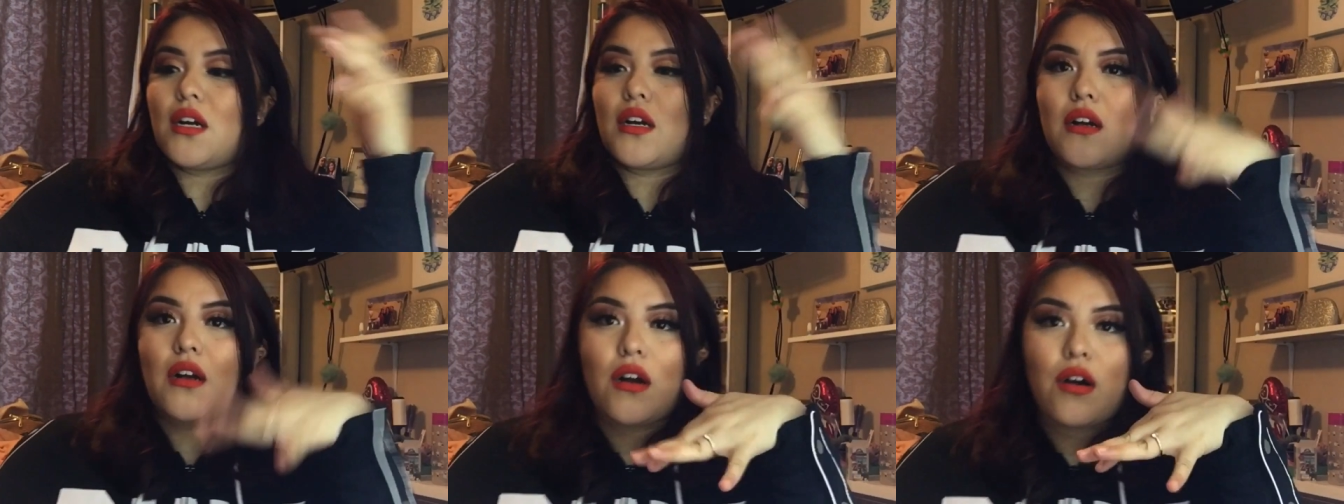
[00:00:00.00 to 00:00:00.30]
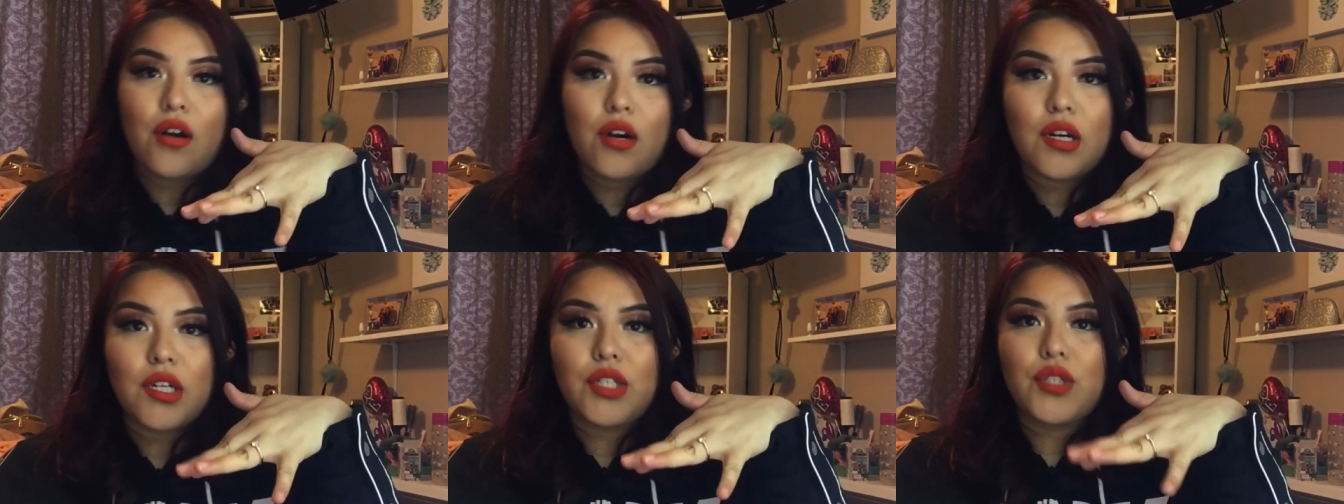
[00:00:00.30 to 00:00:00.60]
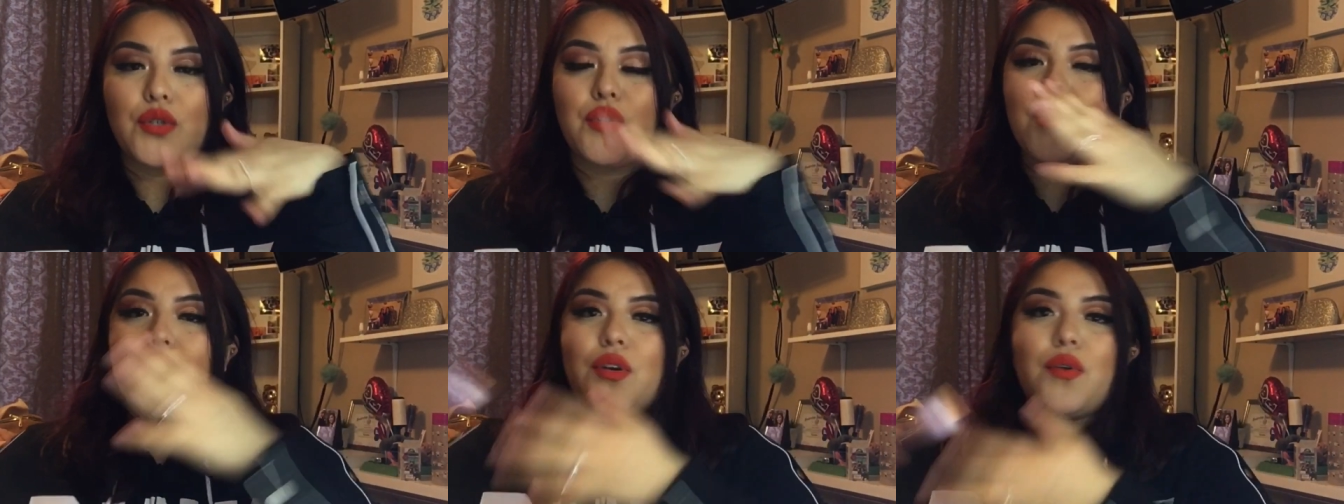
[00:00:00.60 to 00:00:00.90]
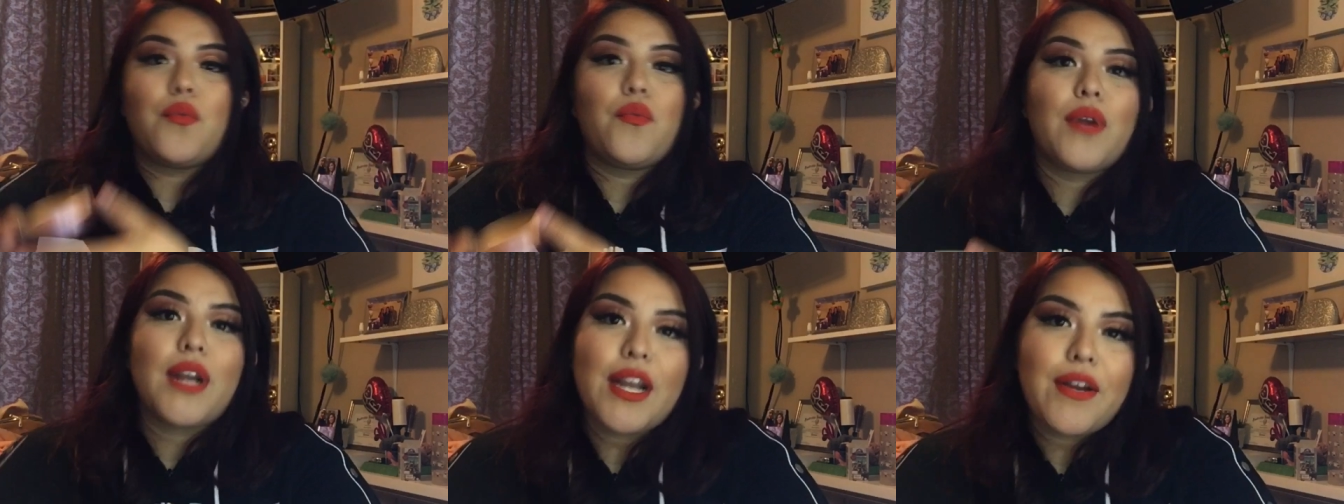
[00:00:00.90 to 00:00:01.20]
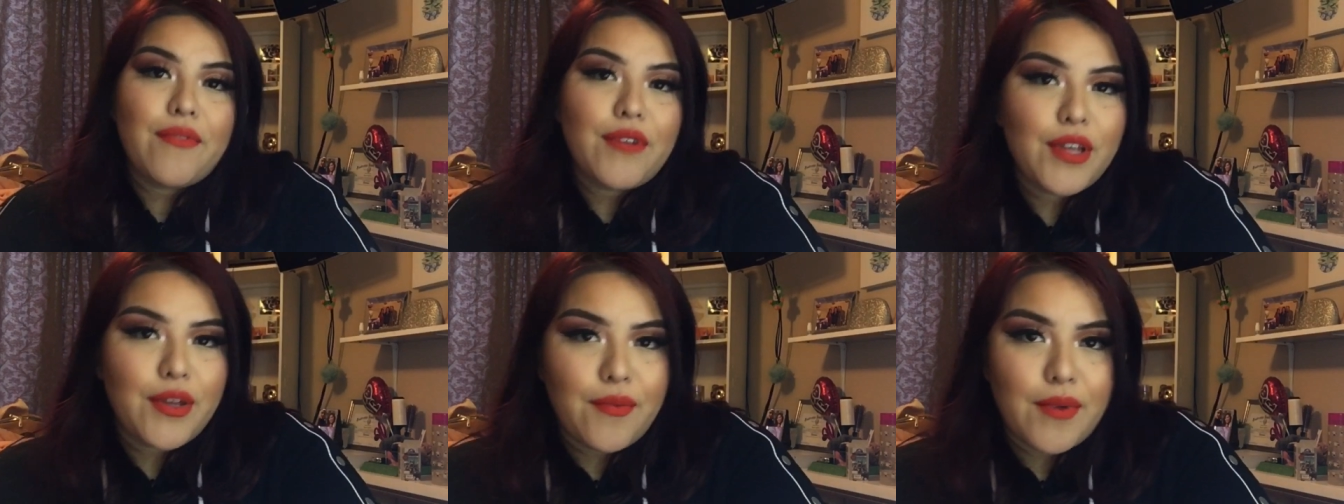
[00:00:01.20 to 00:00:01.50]
a contour,
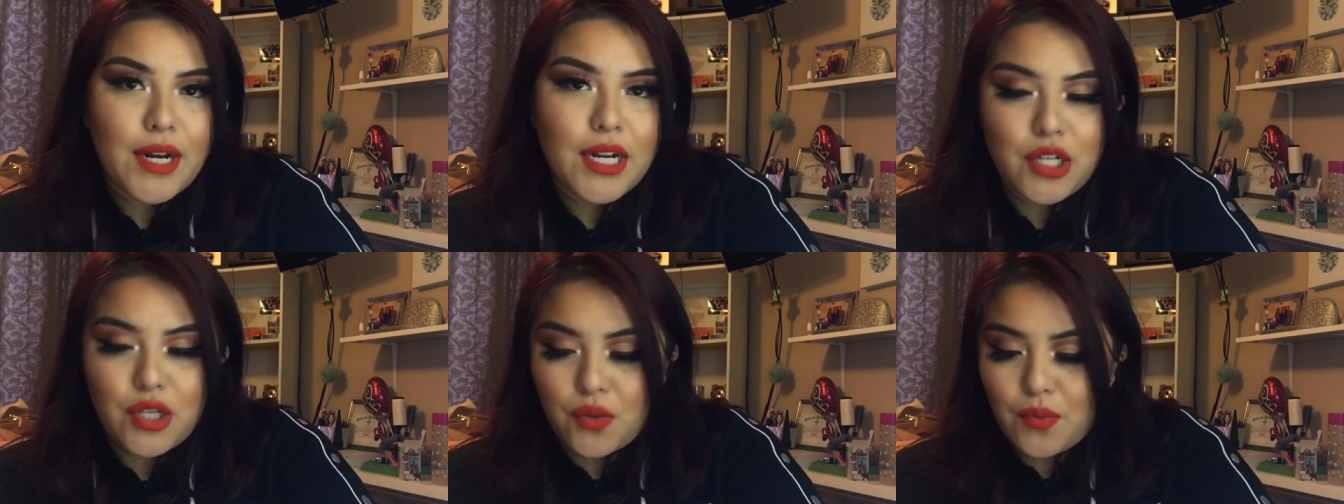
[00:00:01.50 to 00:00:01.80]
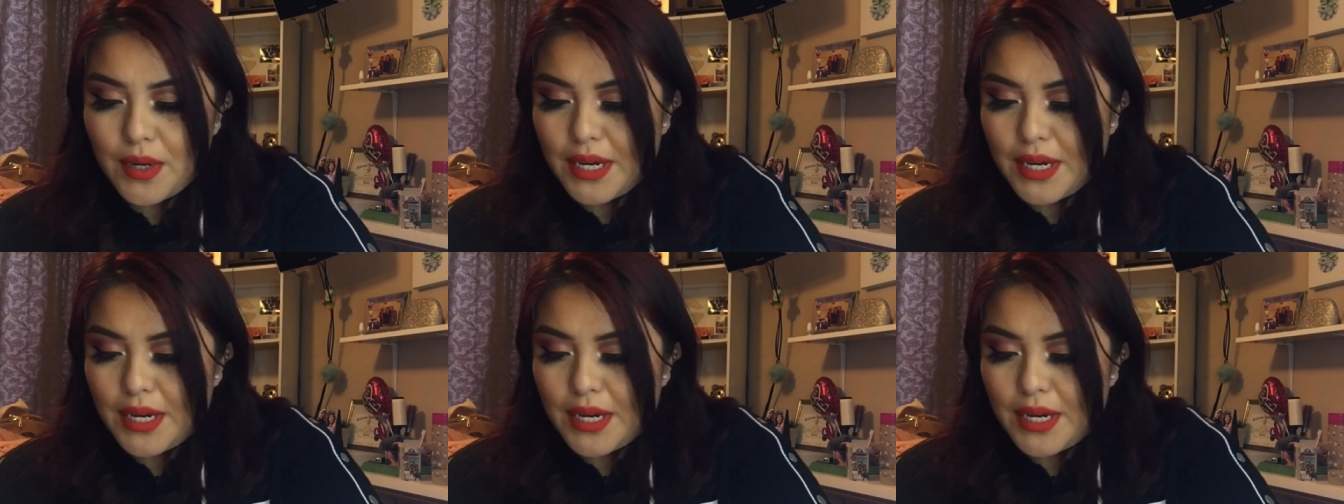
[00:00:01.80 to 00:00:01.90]
whatever you want to do